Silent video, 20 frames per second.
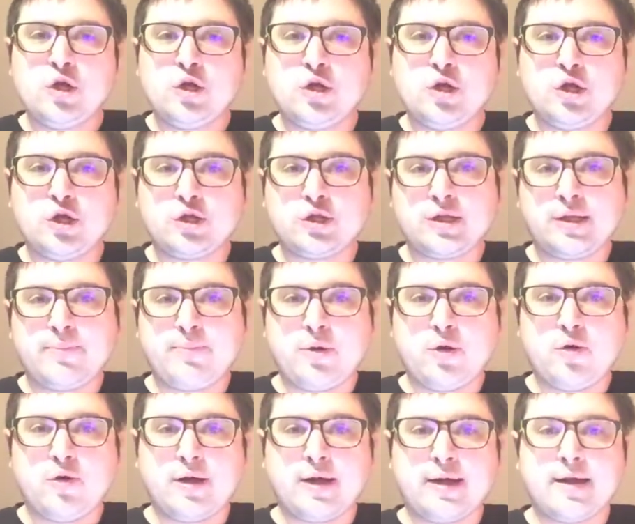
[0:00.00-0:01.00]
news
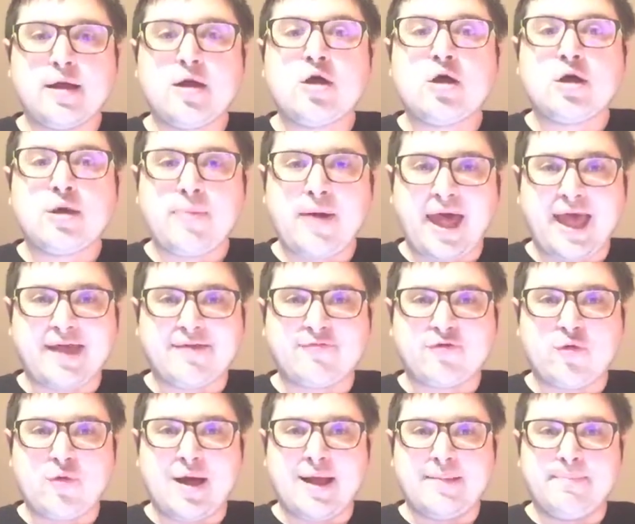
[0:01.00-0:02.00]
report. Goodbye,
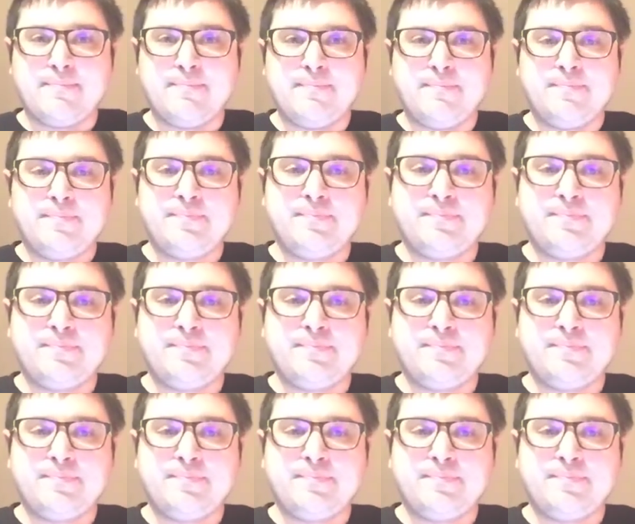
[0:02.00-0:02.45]
everyone.